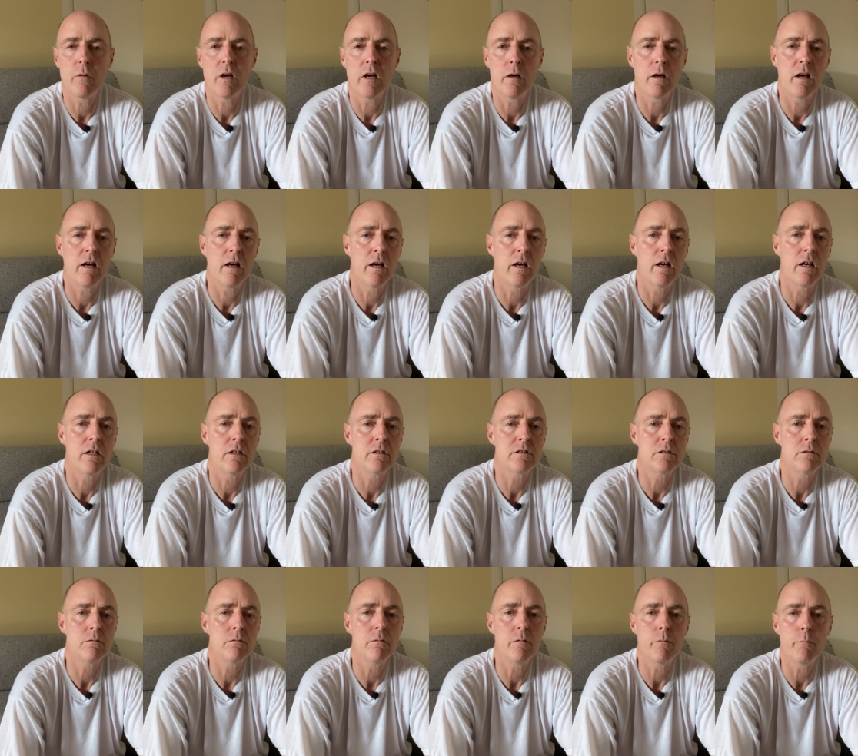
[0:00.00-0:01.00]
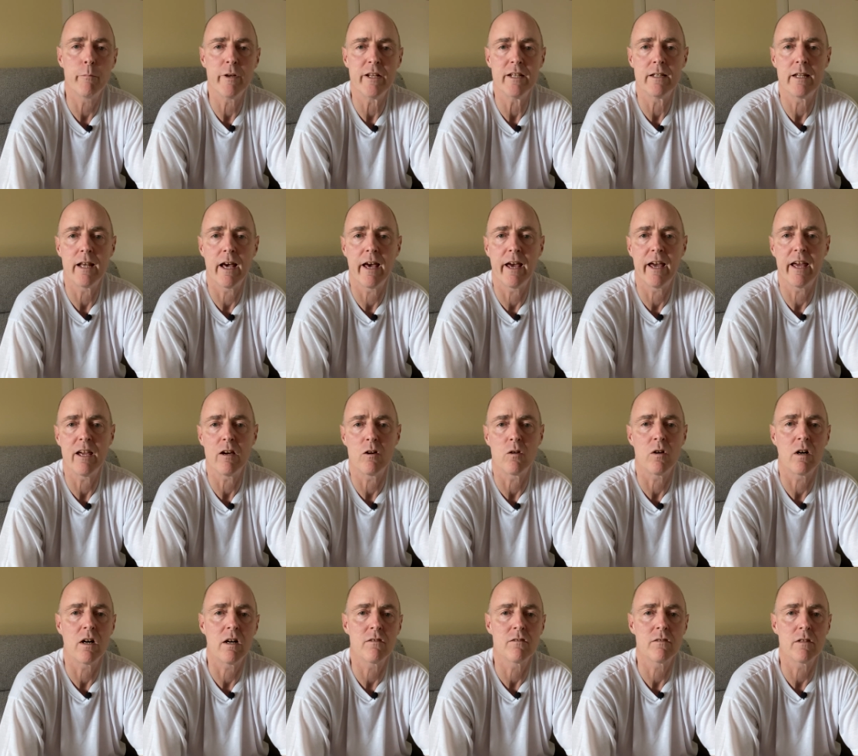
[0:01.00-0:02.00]
uh, midday or
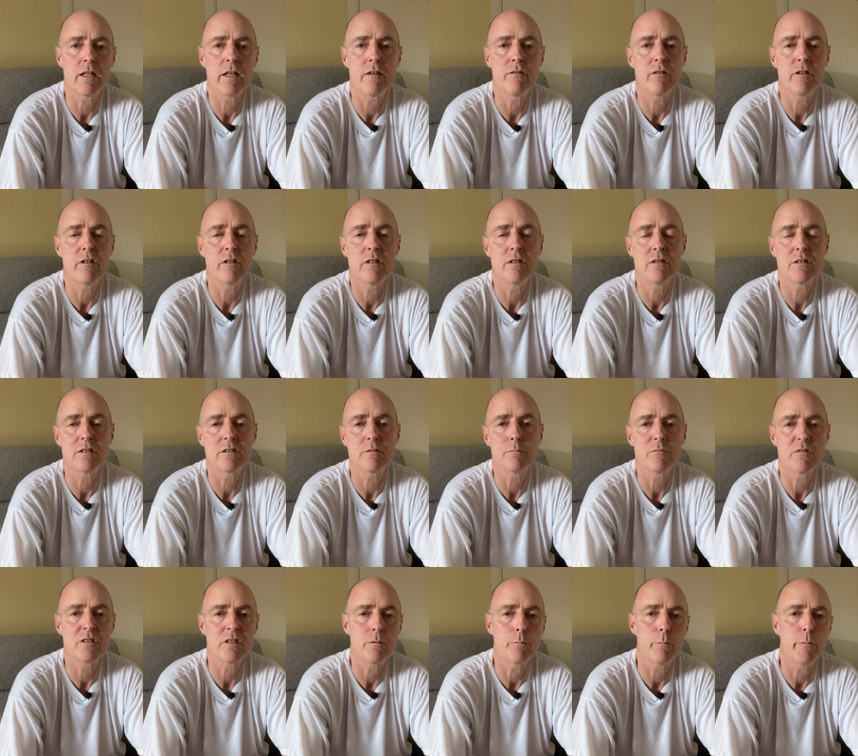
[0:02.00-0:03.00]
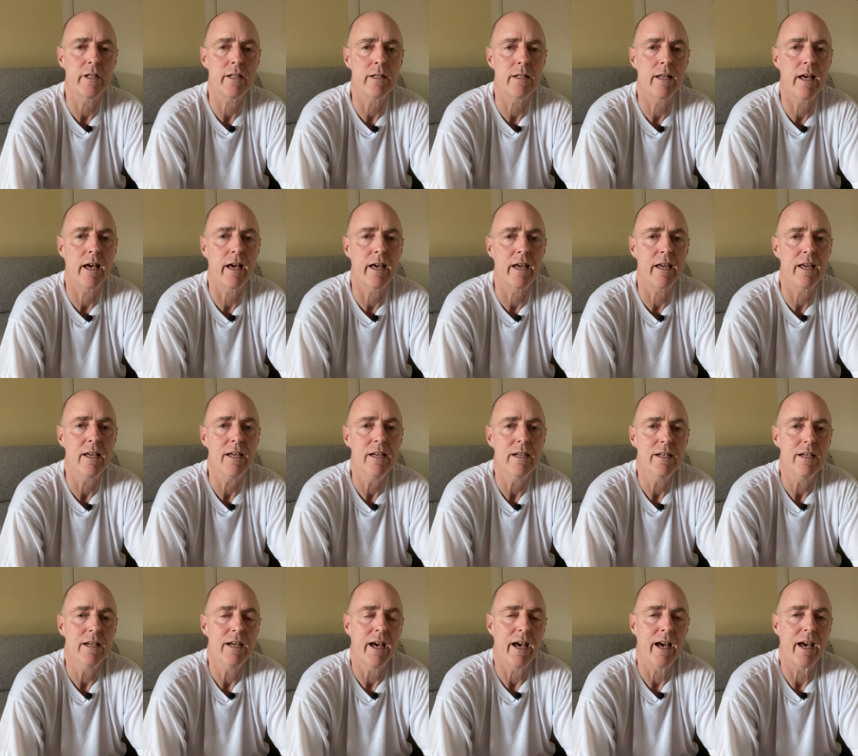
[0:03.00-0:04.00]
half 11 to, to midday.
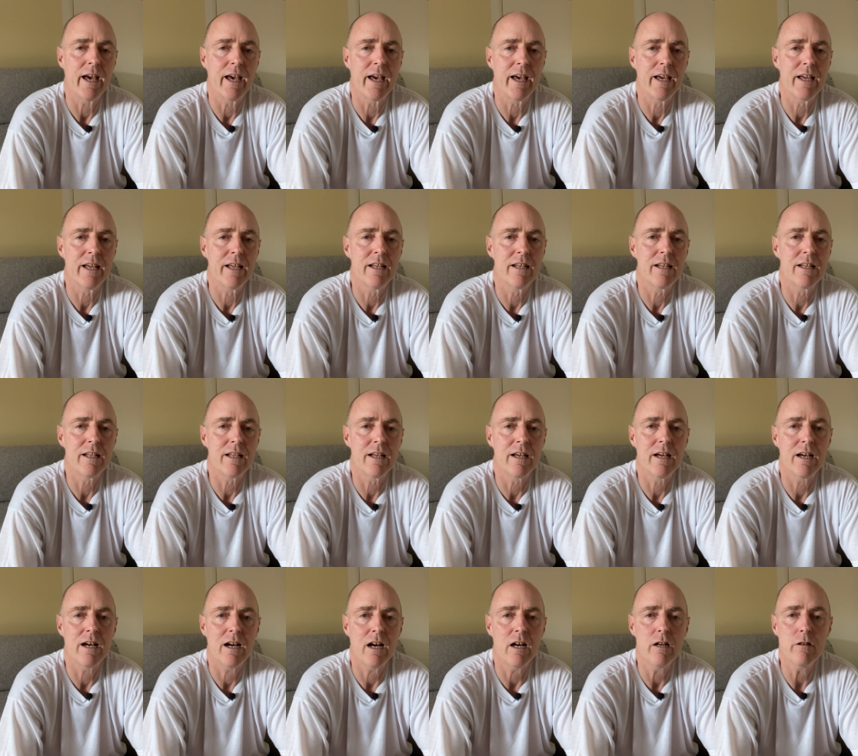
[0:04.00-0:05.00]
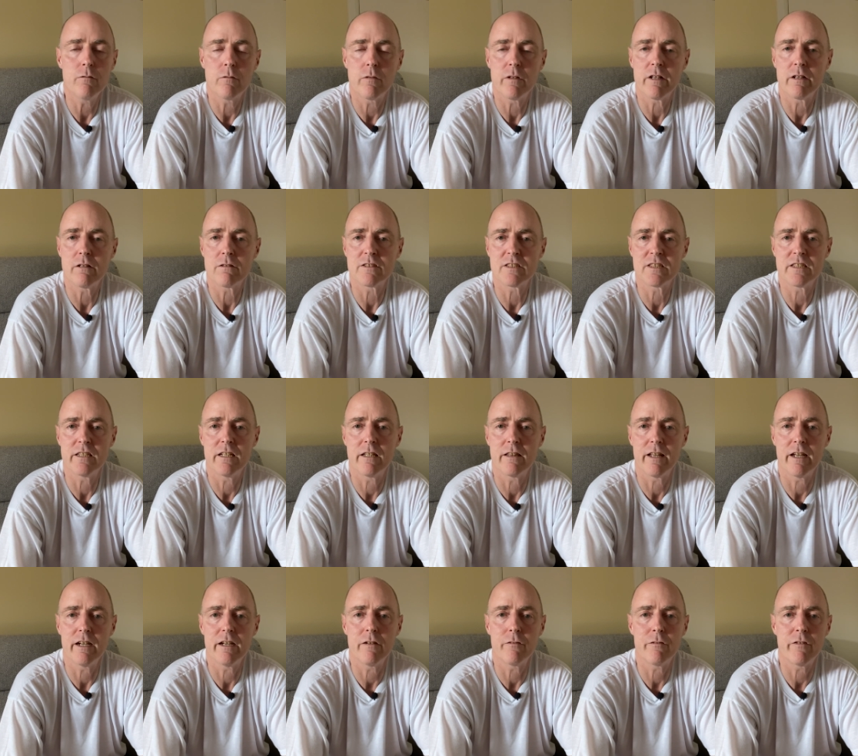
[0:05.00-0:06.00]
And uh, hopefully, I'll see you
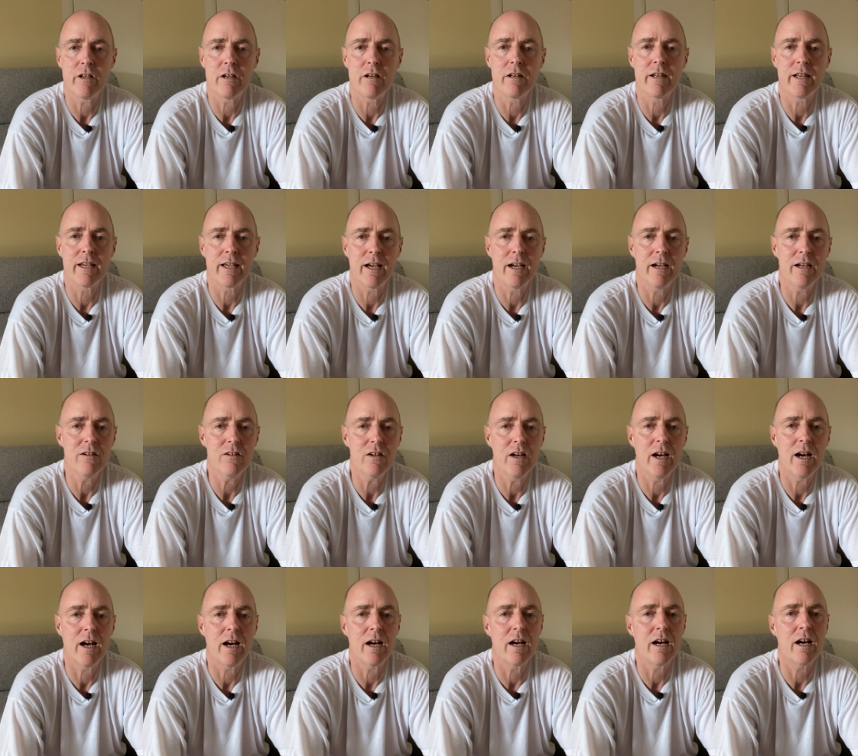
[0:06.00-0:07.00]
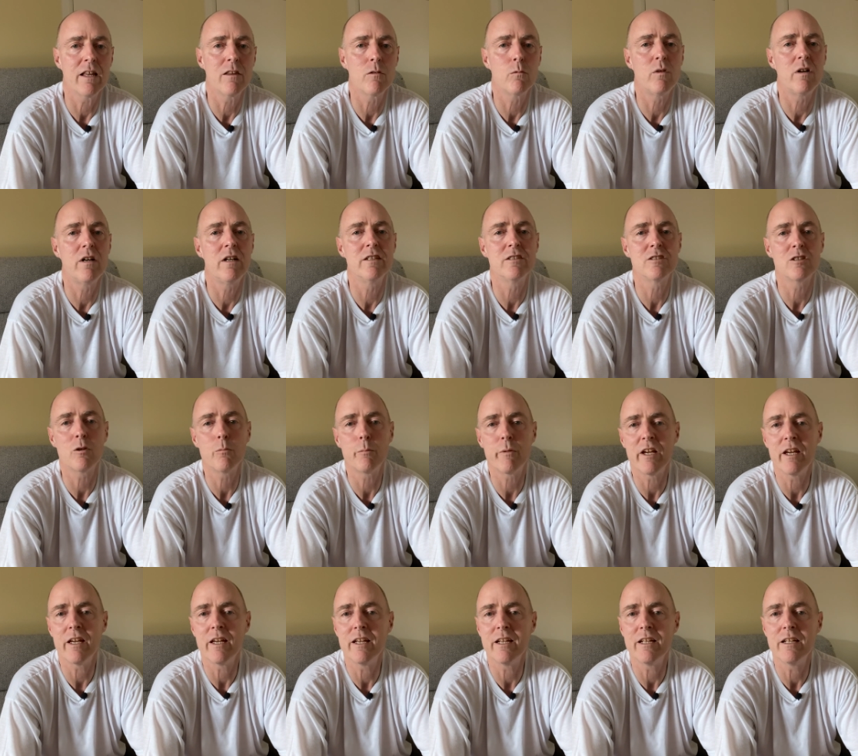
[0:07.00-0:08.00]
there if you're going to go. Otherwise, I'll
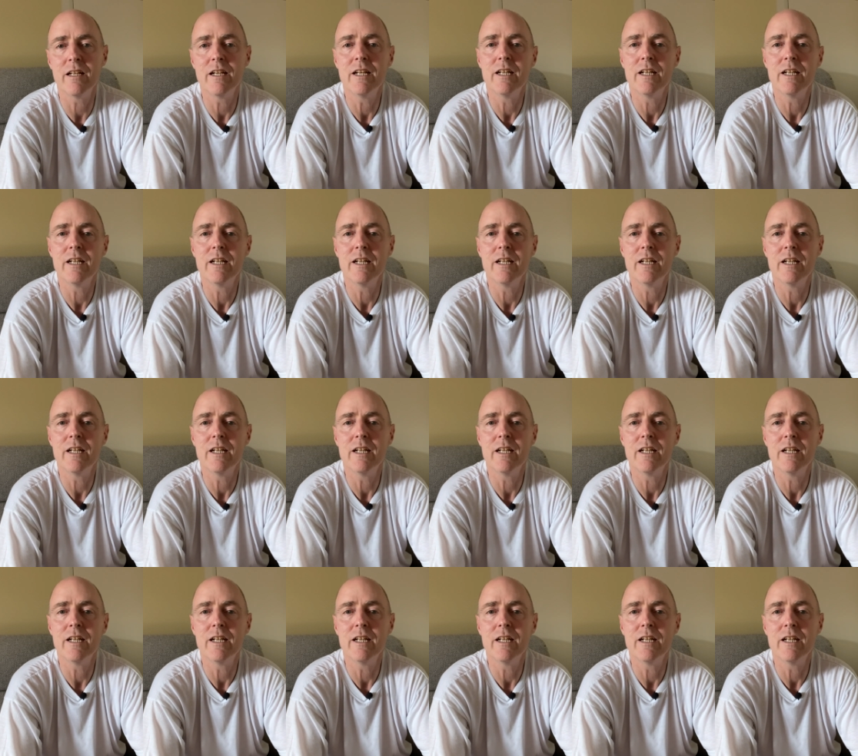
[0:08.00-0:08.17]
be